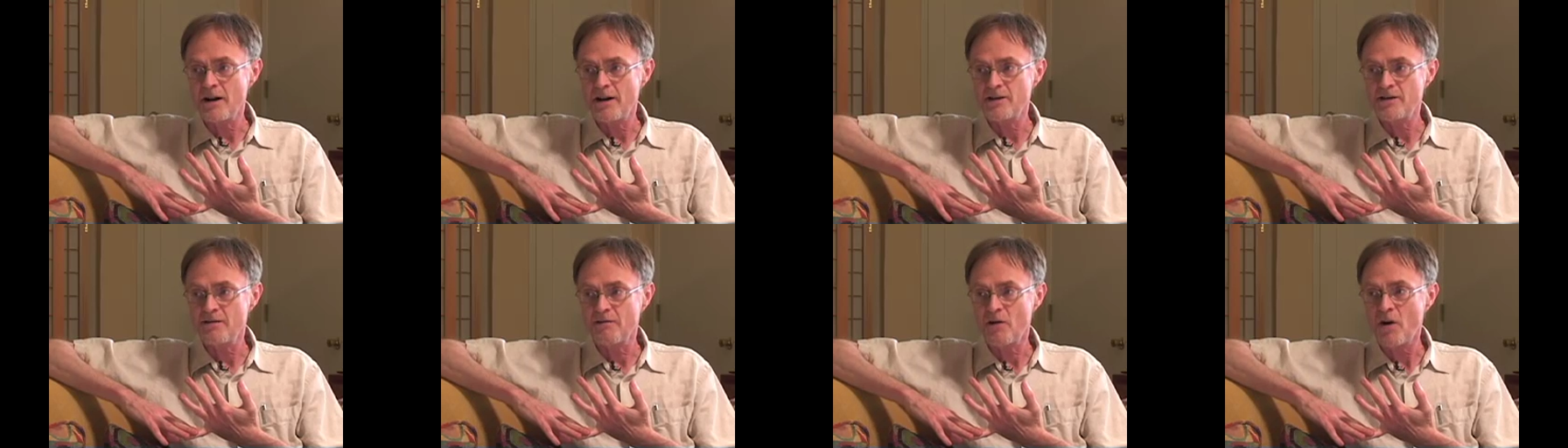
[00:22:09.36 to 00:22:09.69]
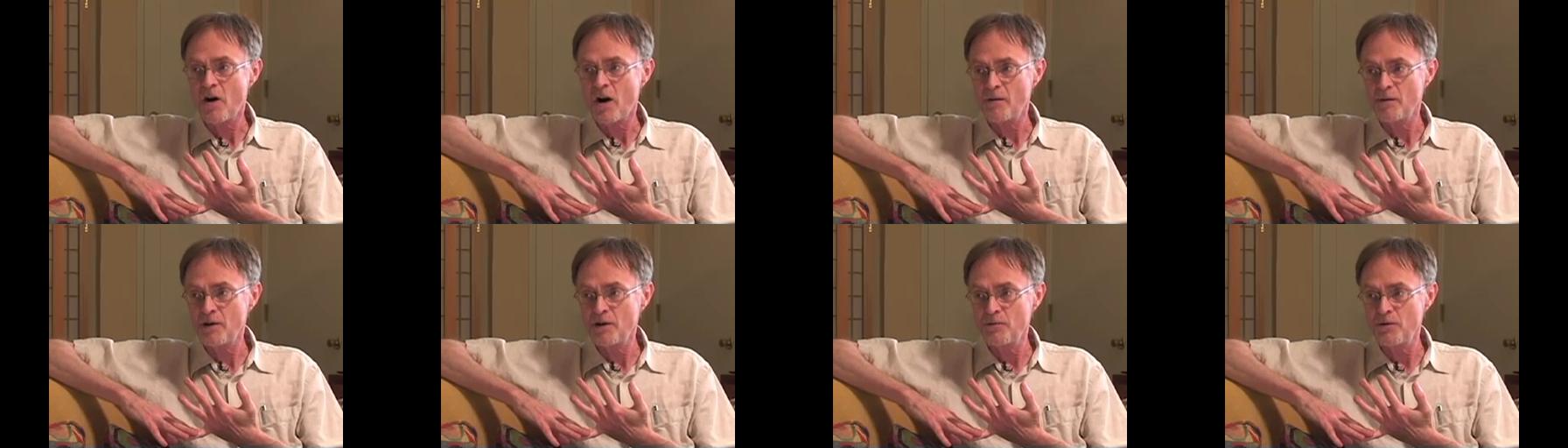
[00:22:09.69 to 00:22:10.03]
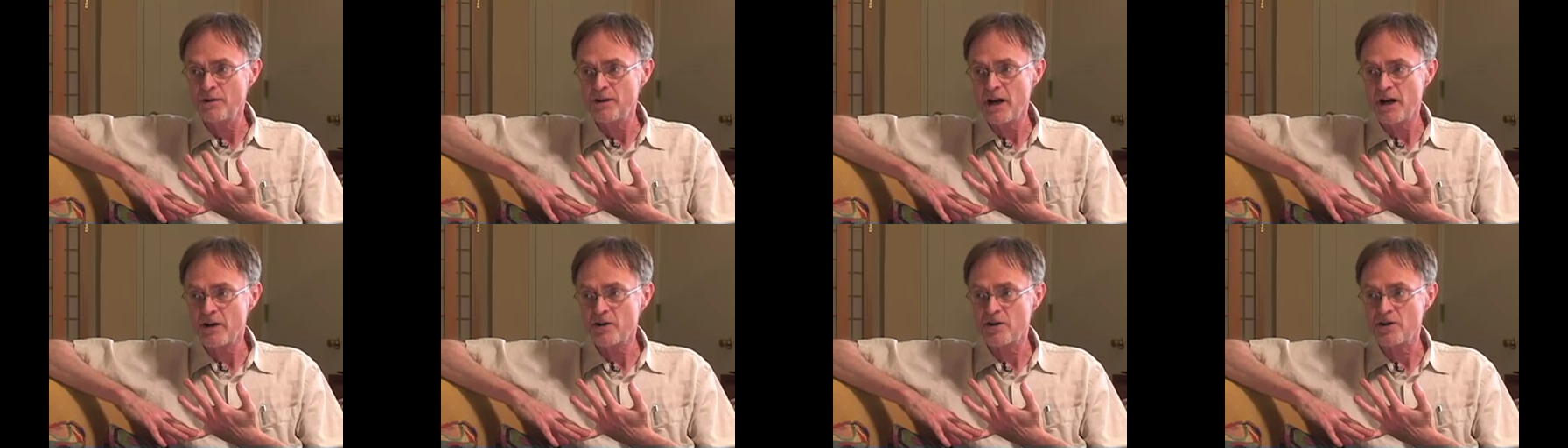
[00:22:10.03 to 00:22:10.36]
kinds of carbon
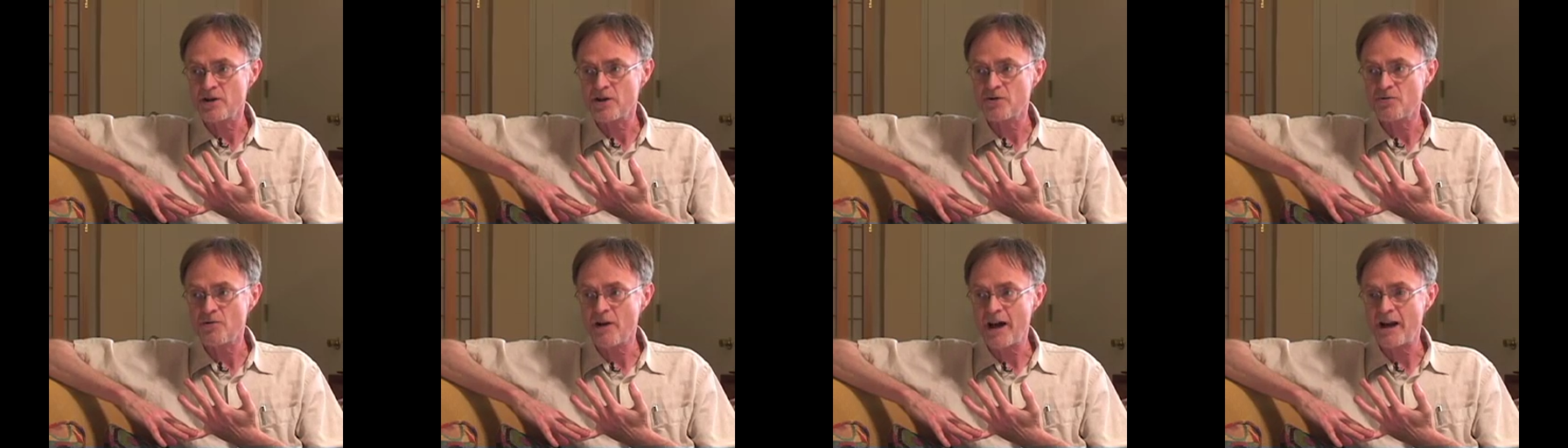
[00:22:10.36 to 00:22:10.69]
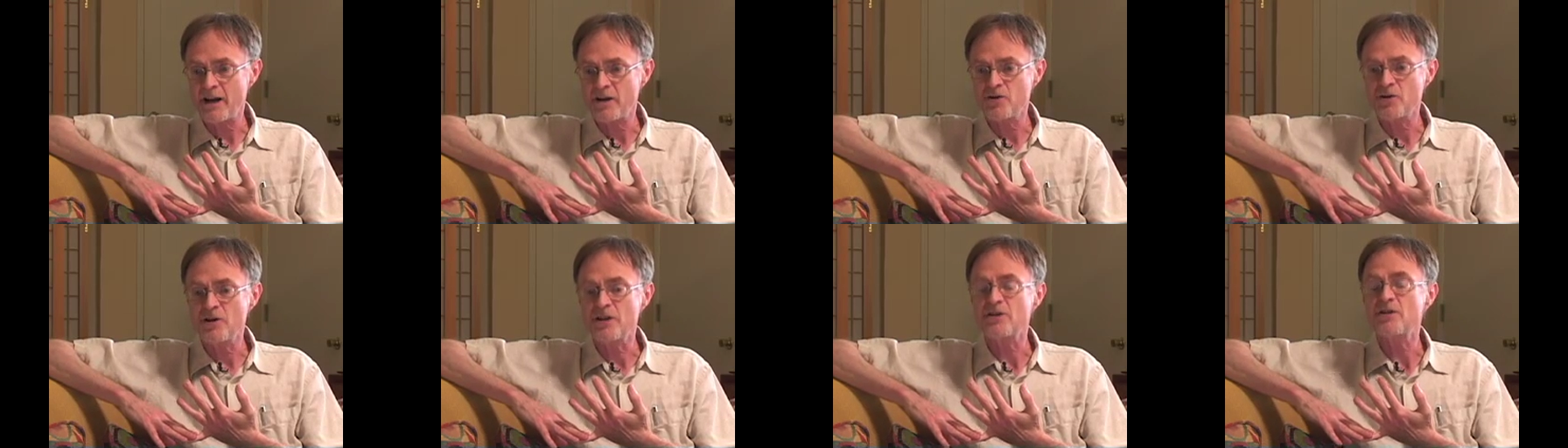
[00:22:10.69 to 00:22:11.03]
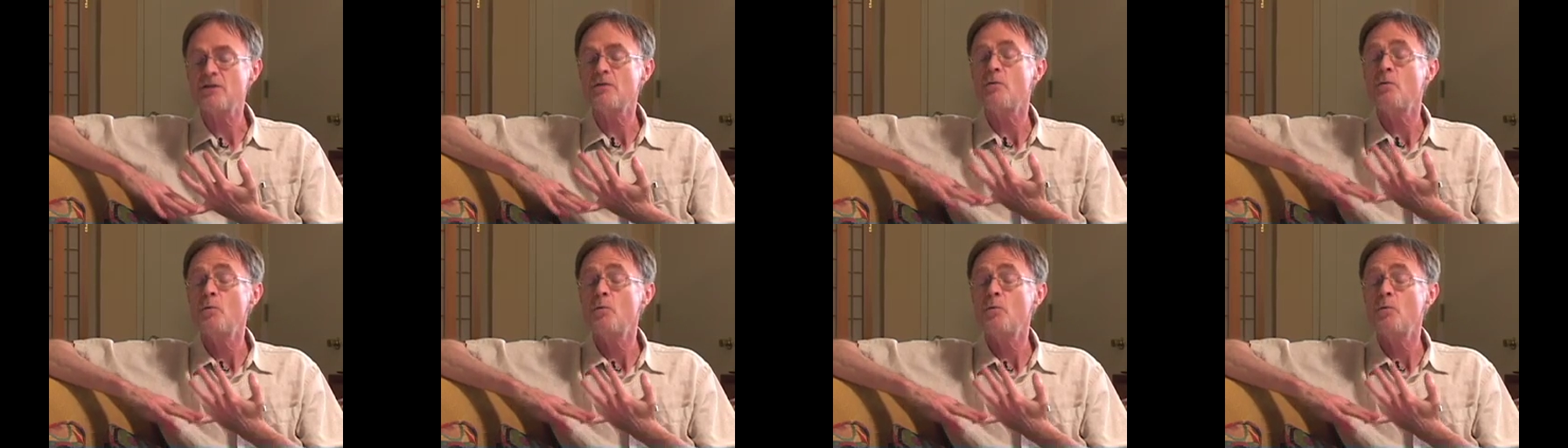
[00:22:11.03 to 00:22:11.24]
reduction strategies